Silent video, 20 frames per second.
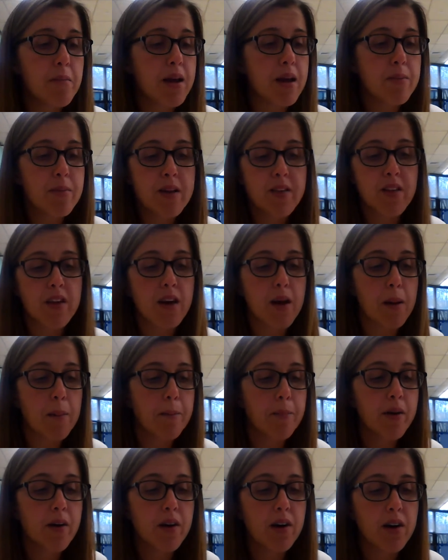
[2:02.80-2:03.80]
maybe the
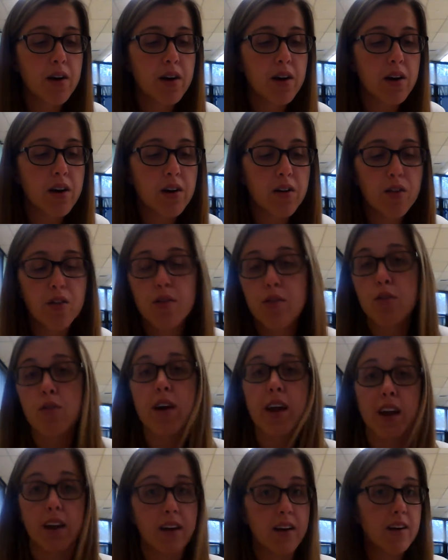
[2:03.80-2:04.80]
number
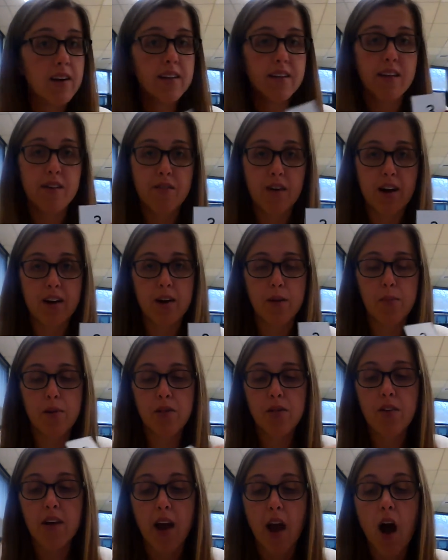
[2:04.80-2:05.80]
three. They find number
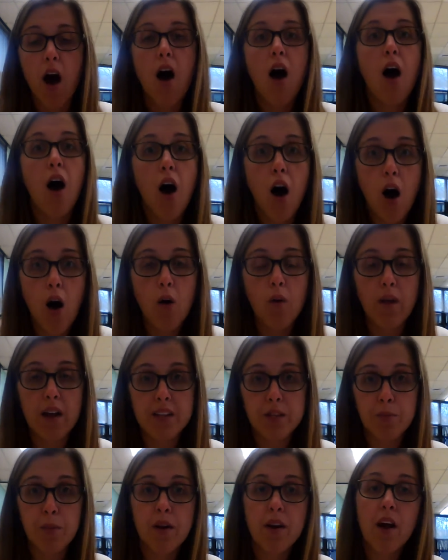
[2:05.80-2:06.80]
three. Oh,
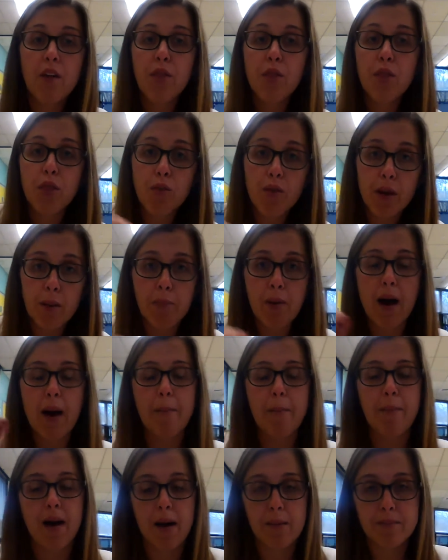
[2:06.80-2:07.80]
let's put on three
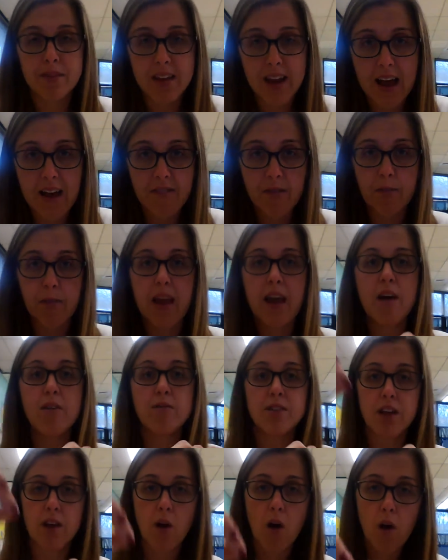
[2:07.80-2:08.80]
pom-poms and have them
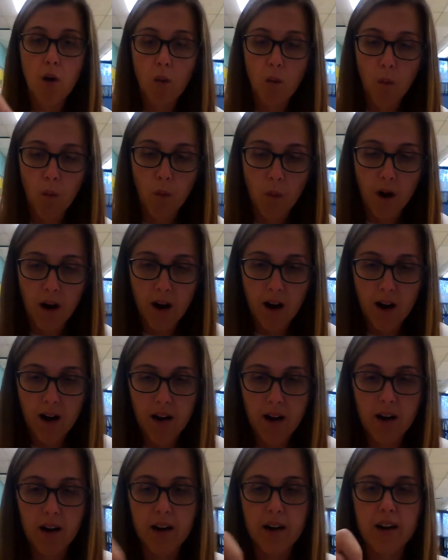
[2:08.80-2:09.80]
counting.
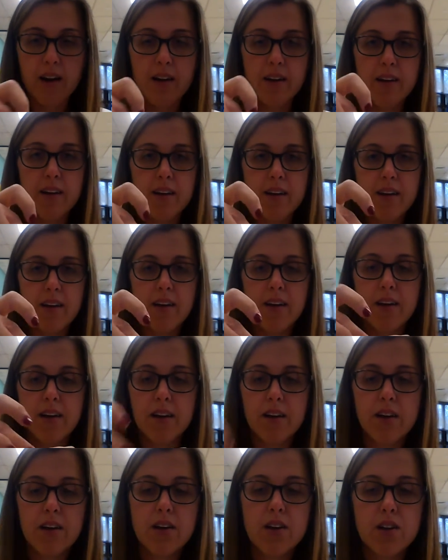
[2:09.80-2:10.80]
One,
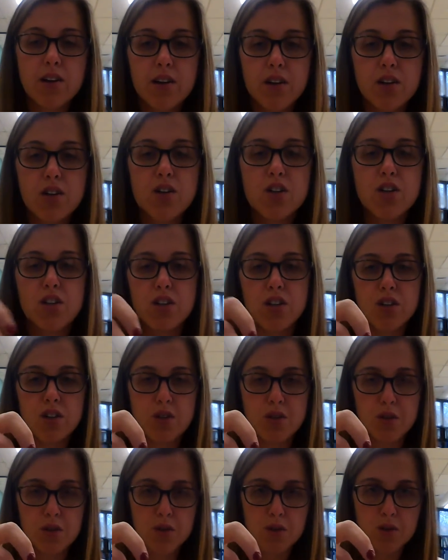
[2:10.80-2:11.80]

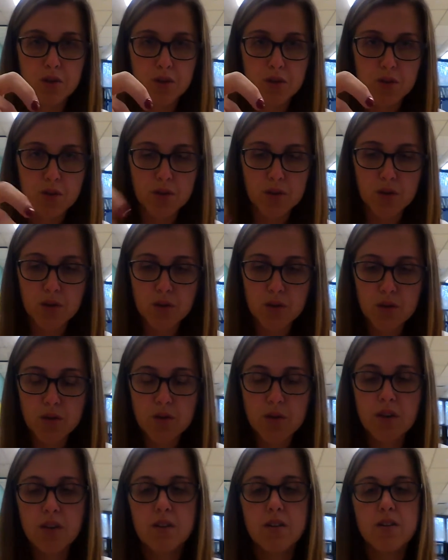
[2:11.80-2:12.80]
two,